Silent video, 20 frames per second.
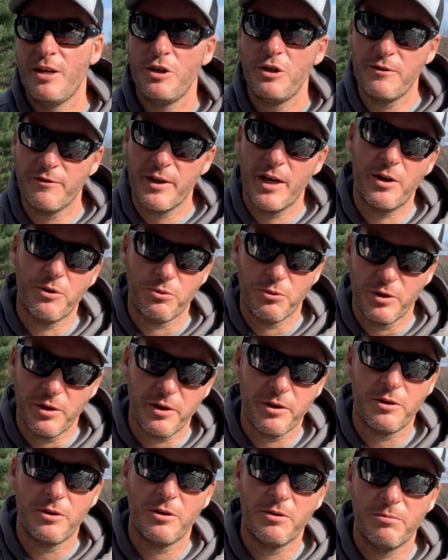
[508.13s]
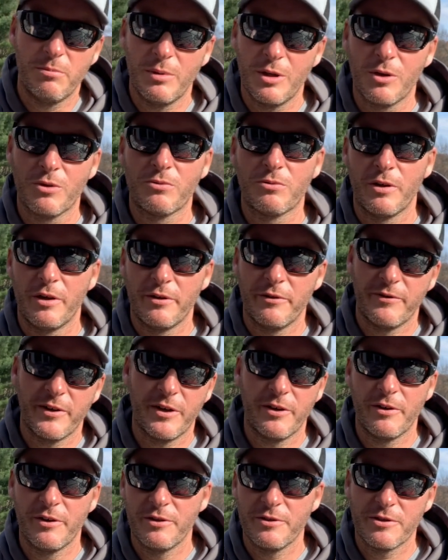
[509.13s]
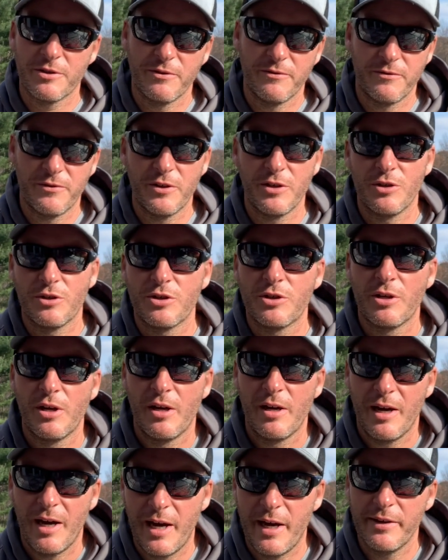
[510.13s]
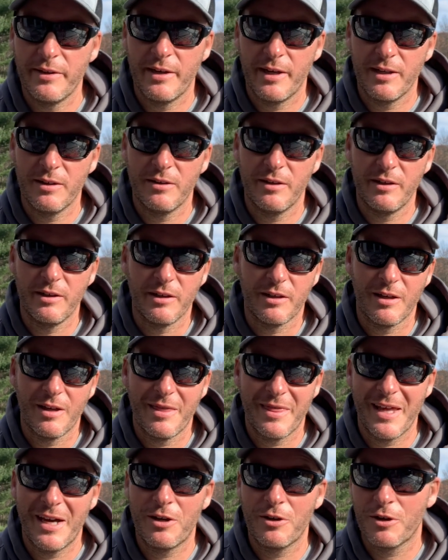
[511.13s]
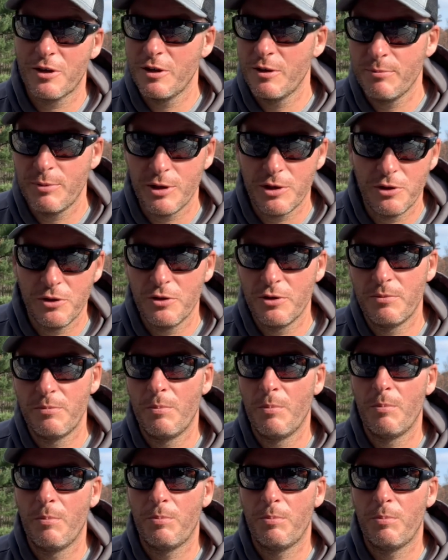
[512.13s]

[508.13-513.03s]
you've got a really good milk run of areas to fish on that lake that are going to be good